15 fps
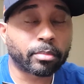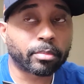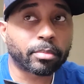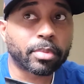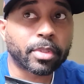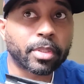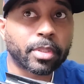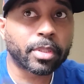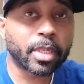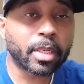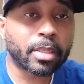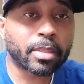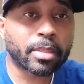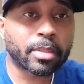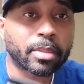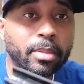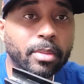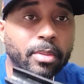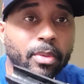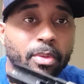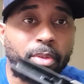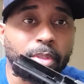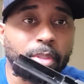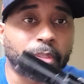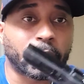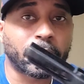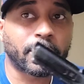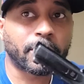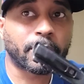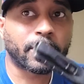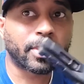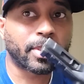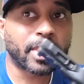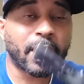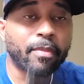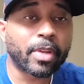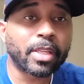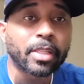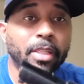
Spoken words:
6 or 7